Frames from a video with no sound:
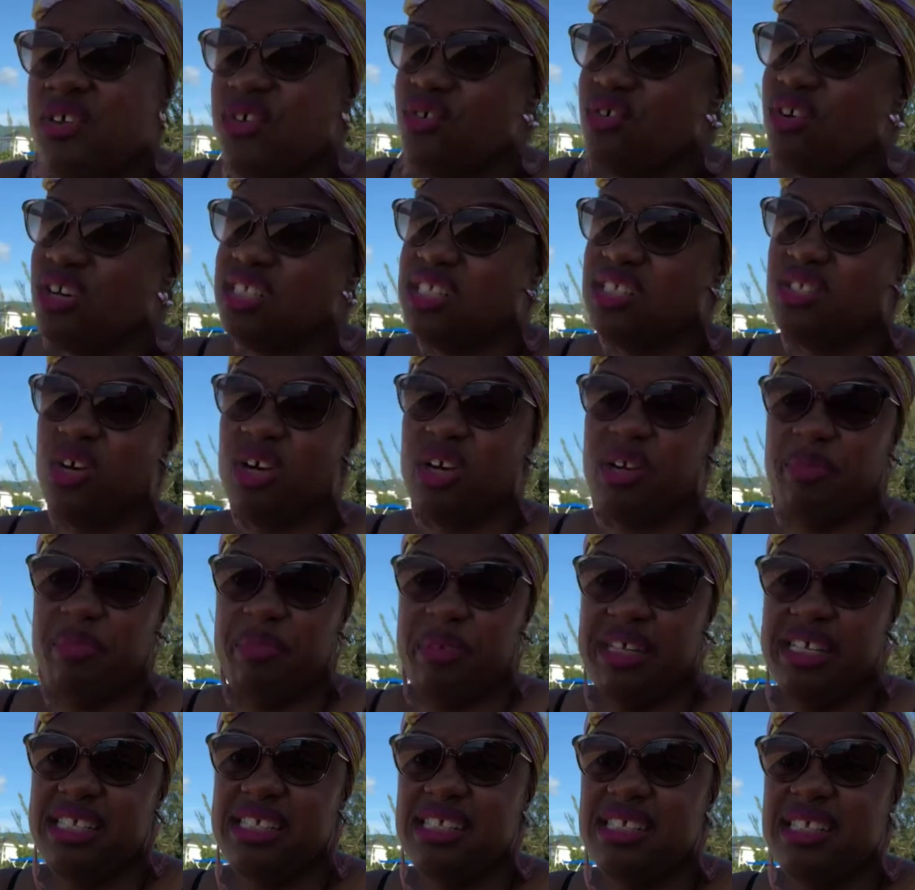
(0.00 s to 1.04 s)
You could start a
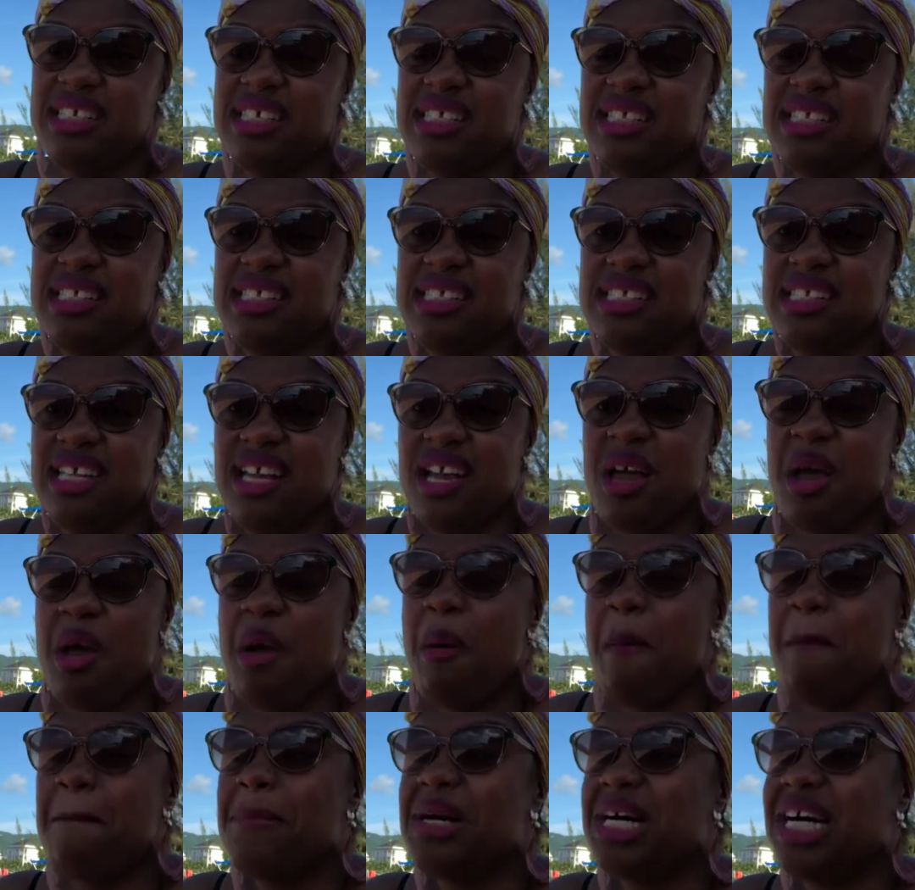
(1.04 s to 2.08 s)
business,
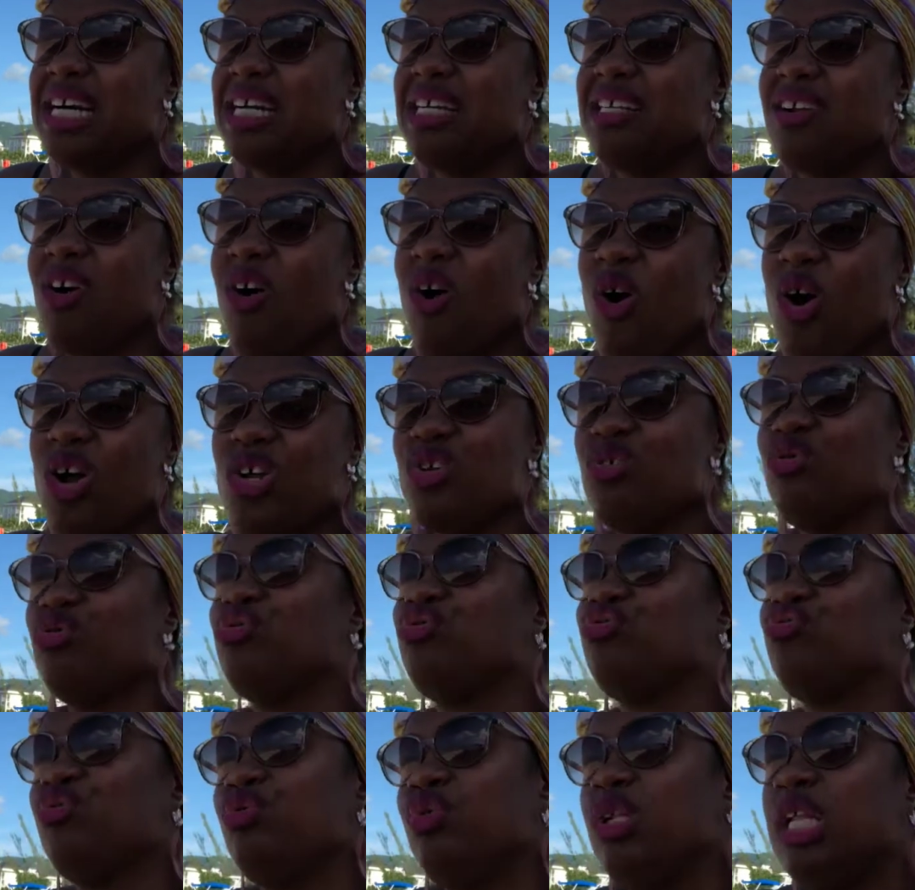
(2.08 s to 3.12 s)
but are you
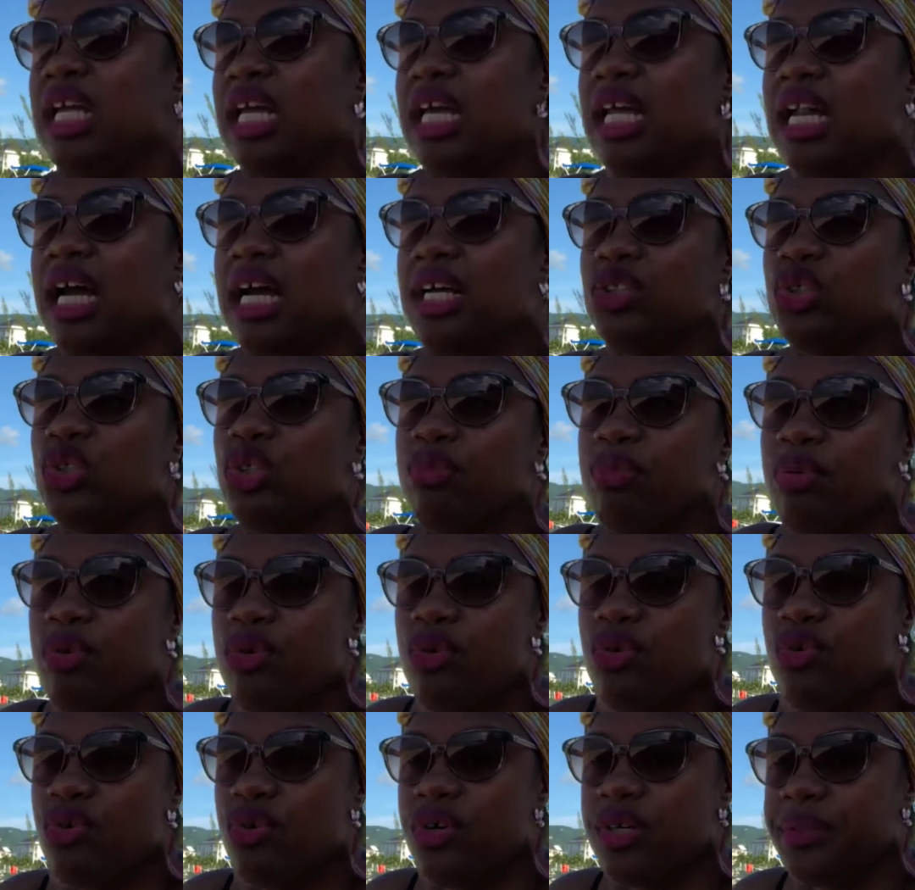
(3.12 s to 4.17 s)
truly an
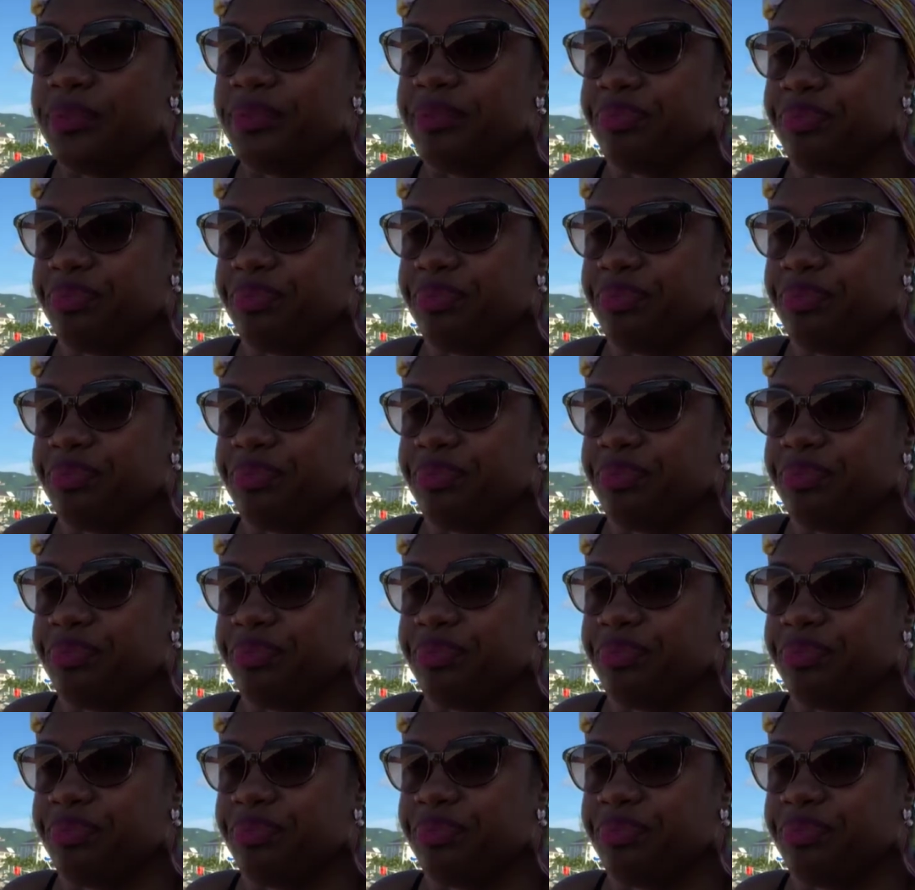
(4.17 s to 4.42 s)
entrepreneur?